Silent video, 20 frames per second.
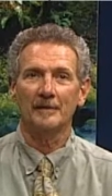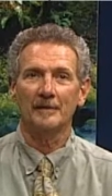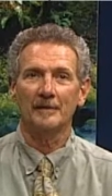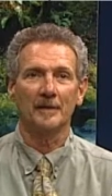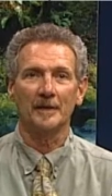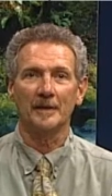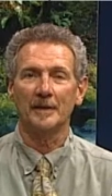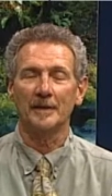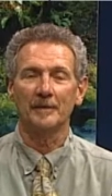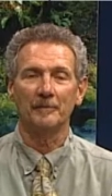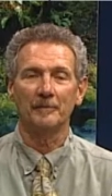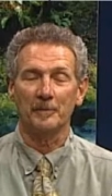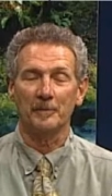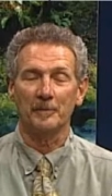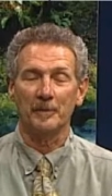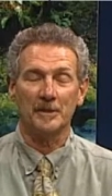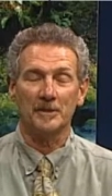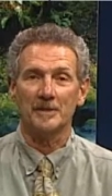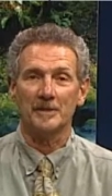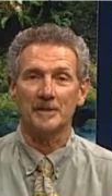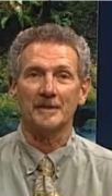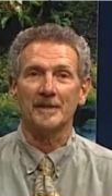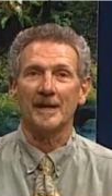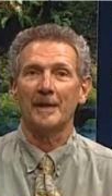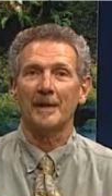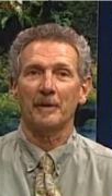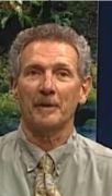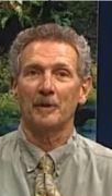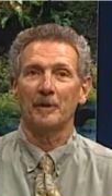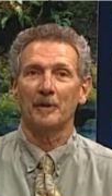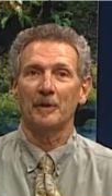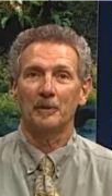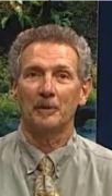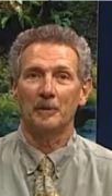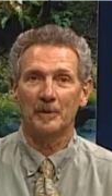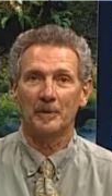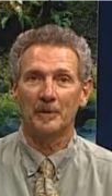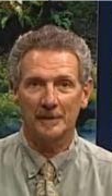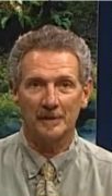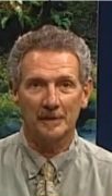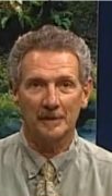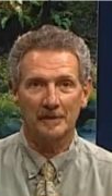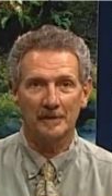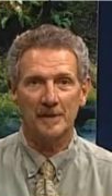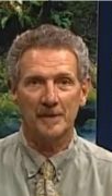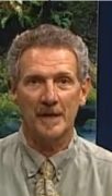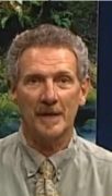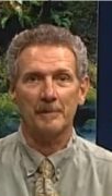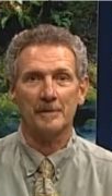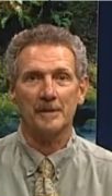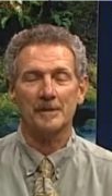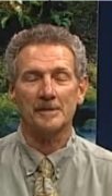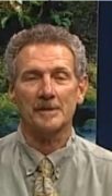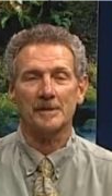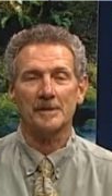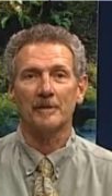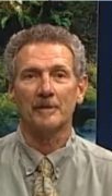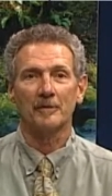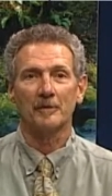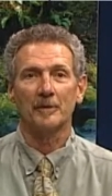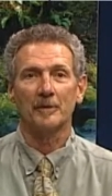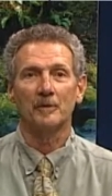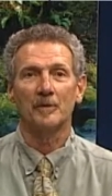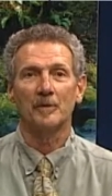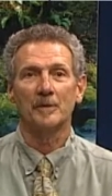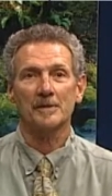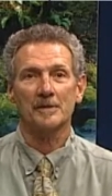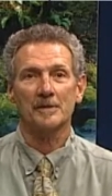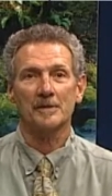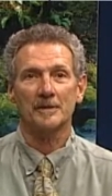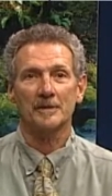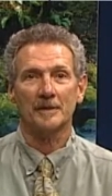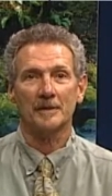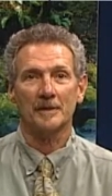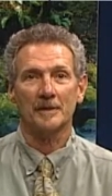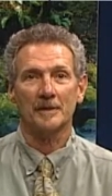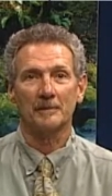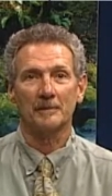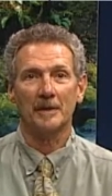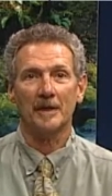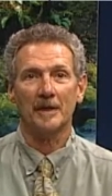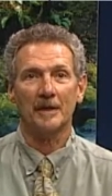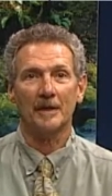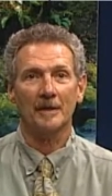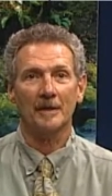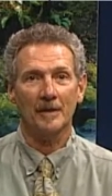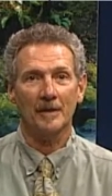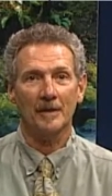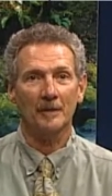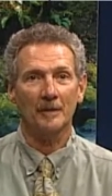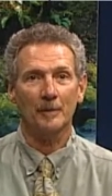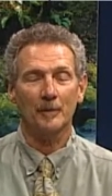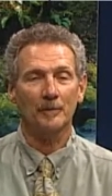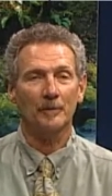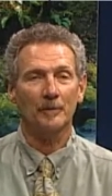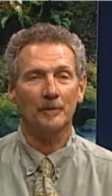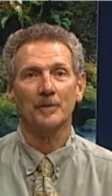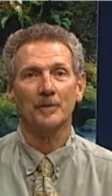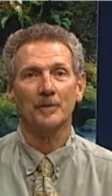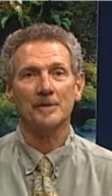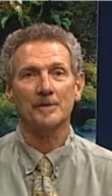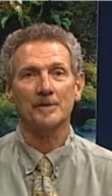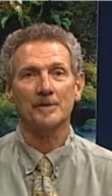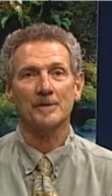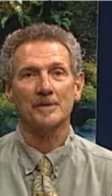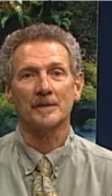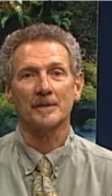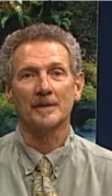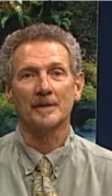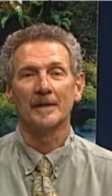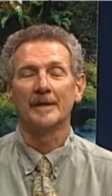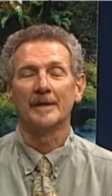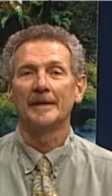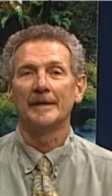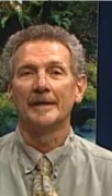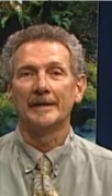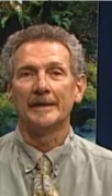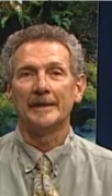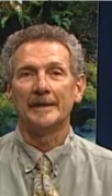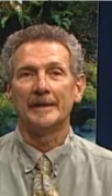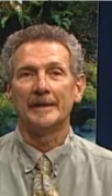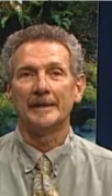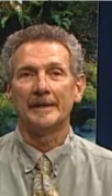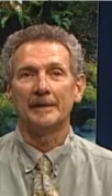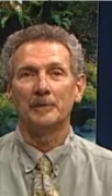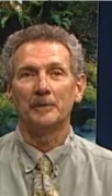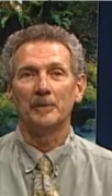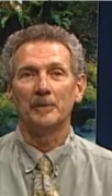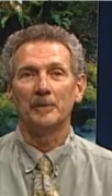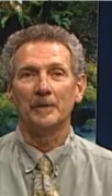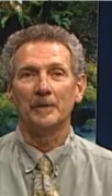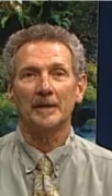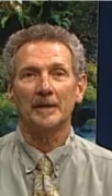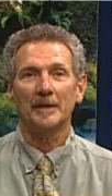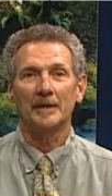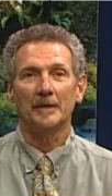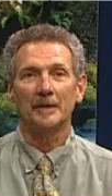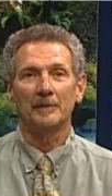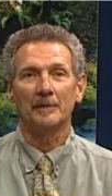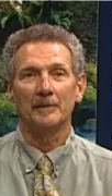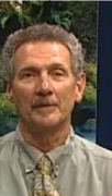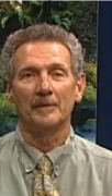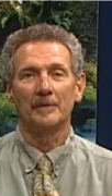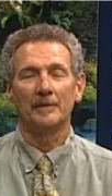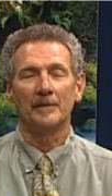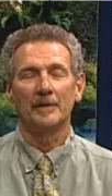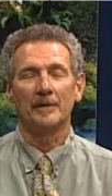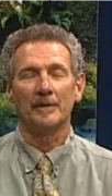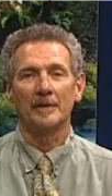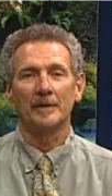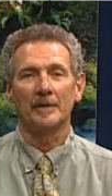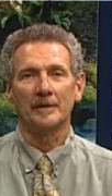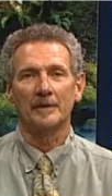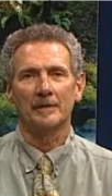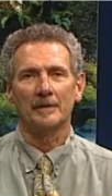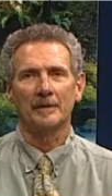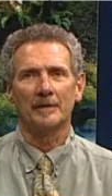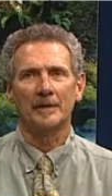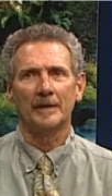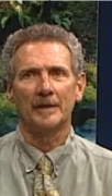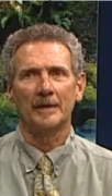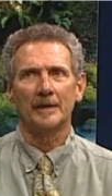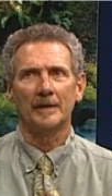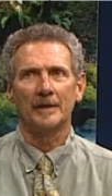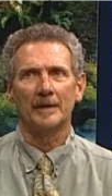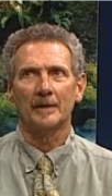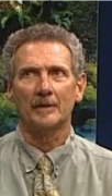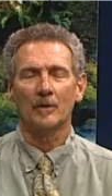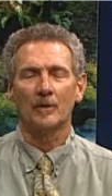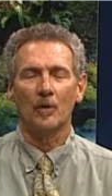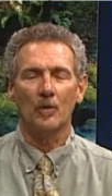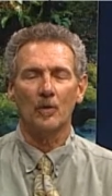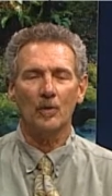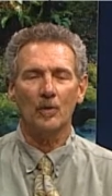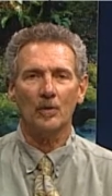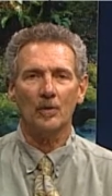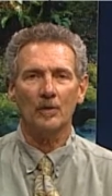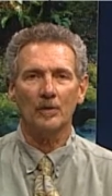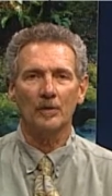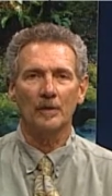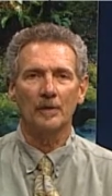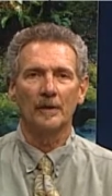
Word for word: uh, information TEPCO and Japanese government wasn't uh, making available for us, and uh, really the, the core